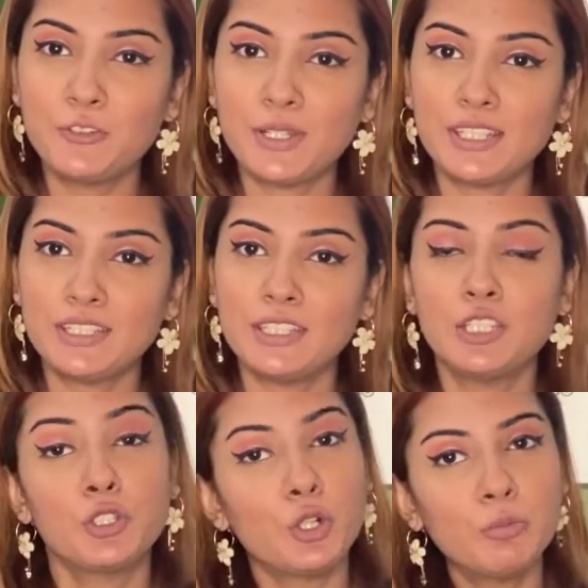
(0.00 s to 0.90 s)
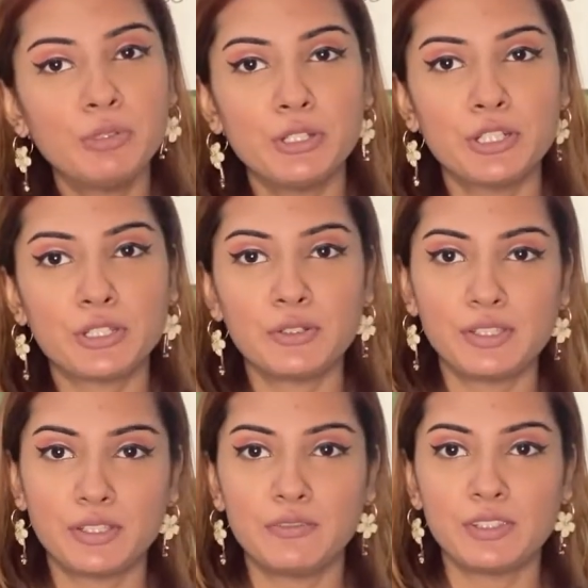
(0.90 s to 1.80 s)
interested in your product or
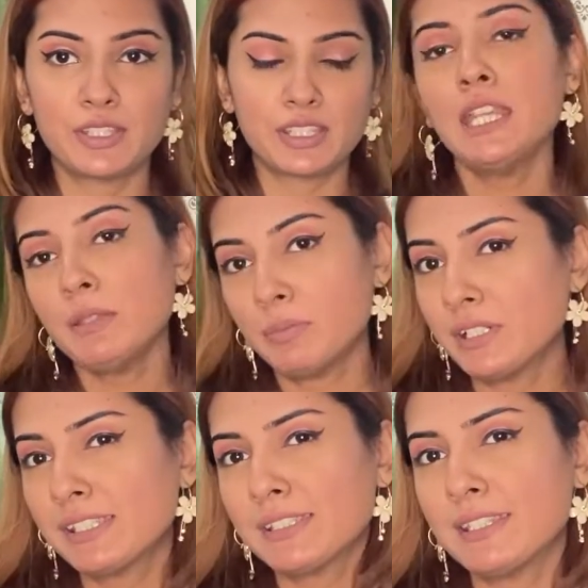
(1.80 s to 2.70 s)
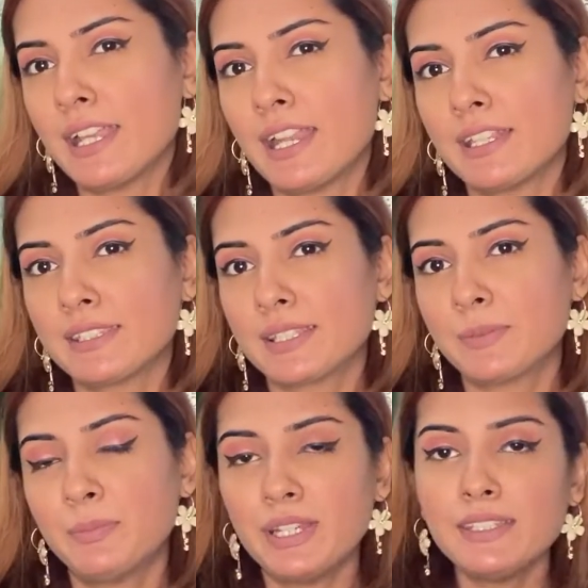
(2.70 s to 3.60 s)
service. Any person that has
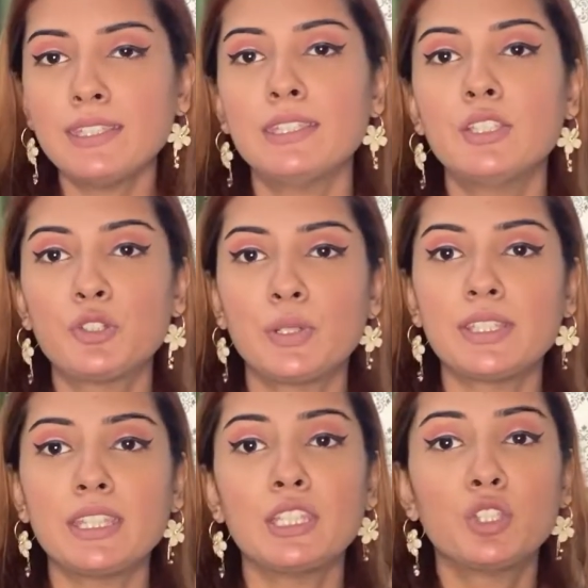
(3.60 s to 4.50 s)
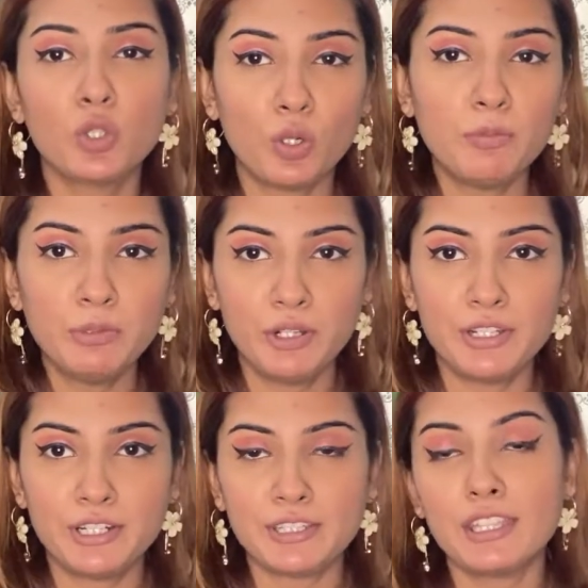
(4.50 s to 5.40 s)
expressed an interest in your
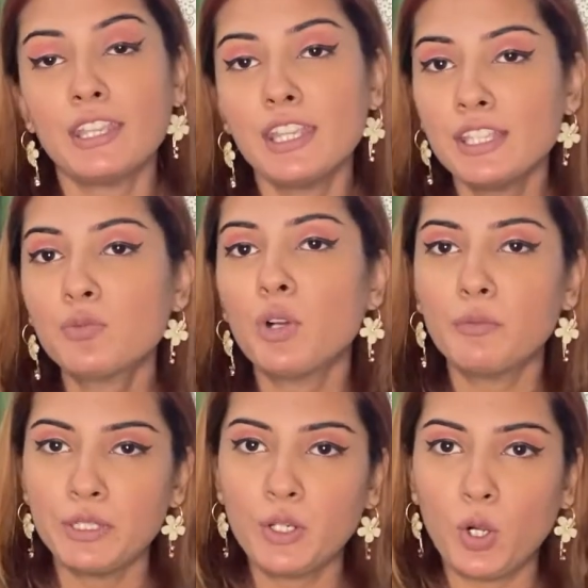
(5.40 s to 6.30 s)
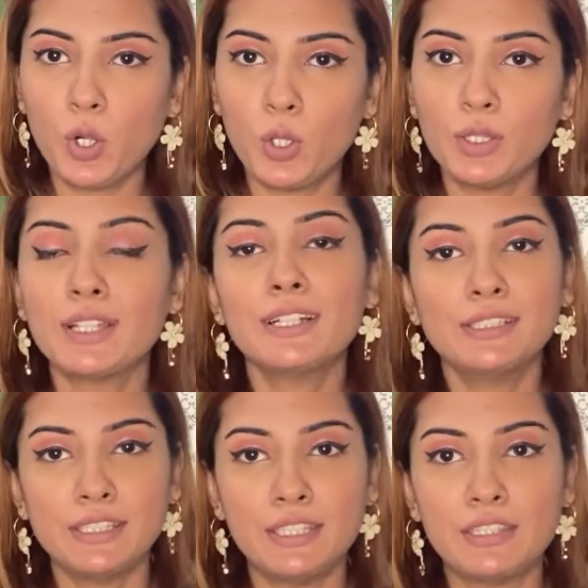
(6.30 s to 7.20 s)
product is what we call a
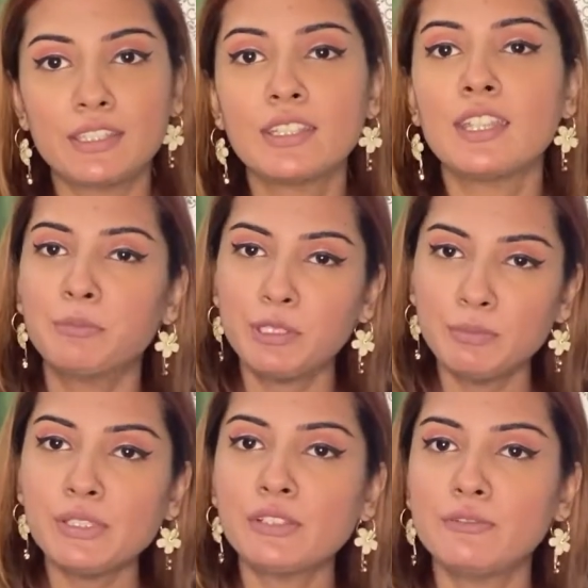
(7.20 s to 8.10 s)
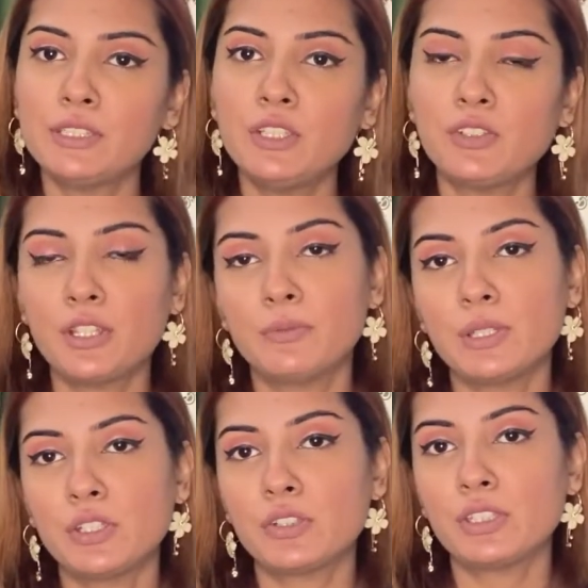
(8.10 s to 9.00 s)
lead. The purpose of lead
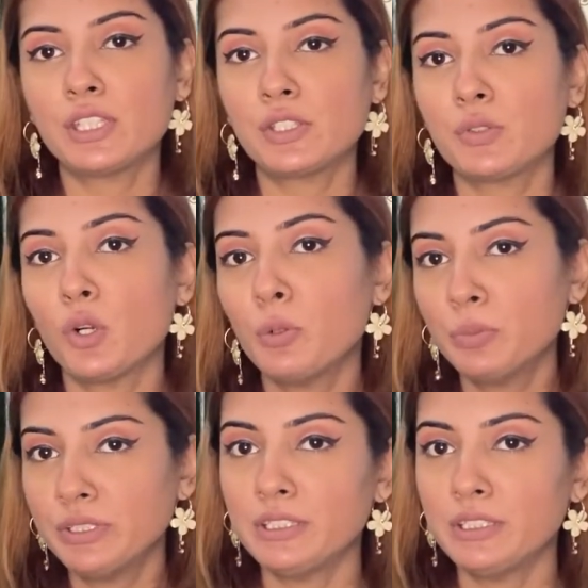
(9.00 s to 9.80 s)
generation is to open the